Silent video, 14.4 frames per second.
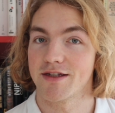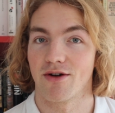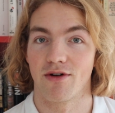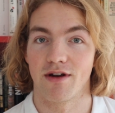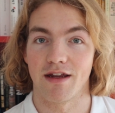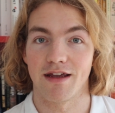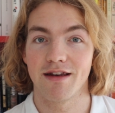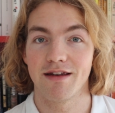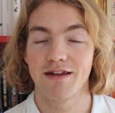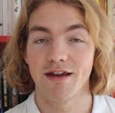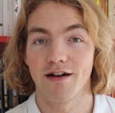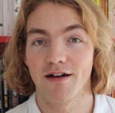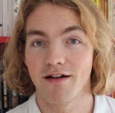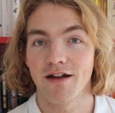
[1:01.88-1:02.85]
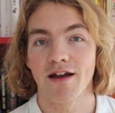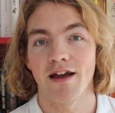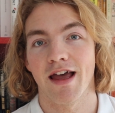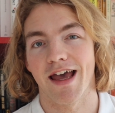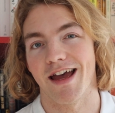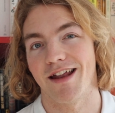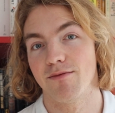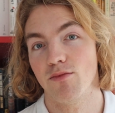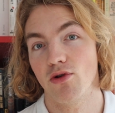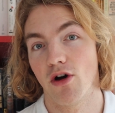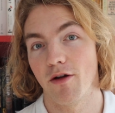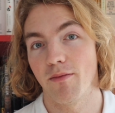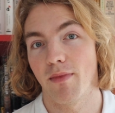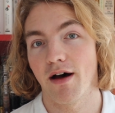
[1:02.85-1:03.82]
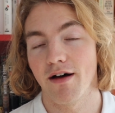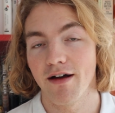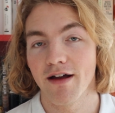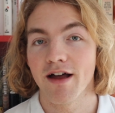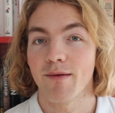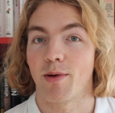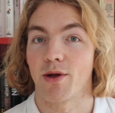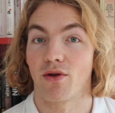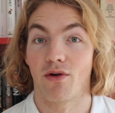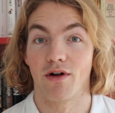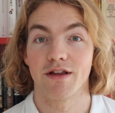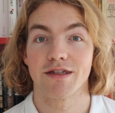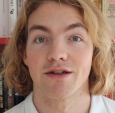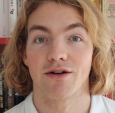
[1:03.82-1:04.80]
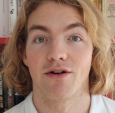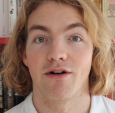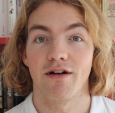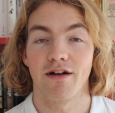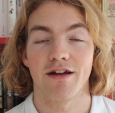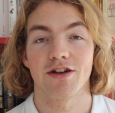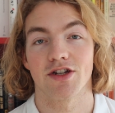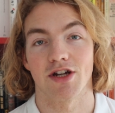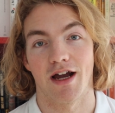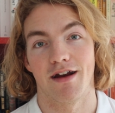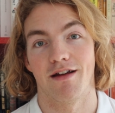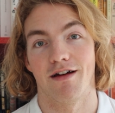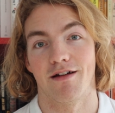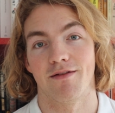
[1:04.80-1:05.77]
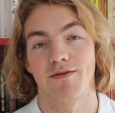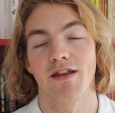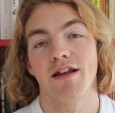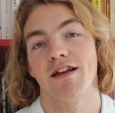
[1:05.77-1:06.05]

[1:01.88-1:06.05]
so in India and Myanmar, but also China.